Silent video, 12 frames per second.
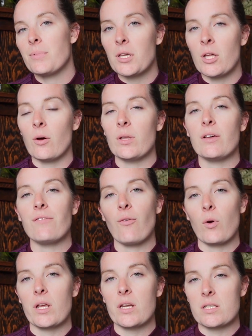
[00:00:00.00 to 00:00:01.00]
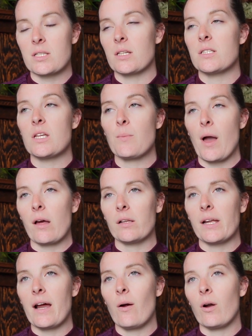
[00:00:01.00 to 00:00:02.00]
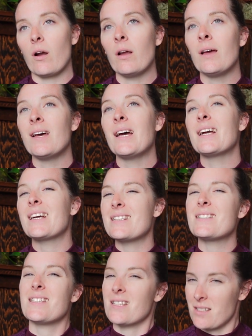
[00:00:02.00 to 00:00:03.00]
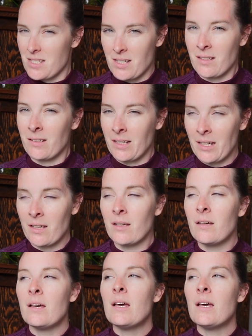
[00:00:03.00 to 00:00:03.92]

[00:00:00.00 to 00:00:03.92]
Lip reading: you know, in the 40 to 60 mile an hour consistently.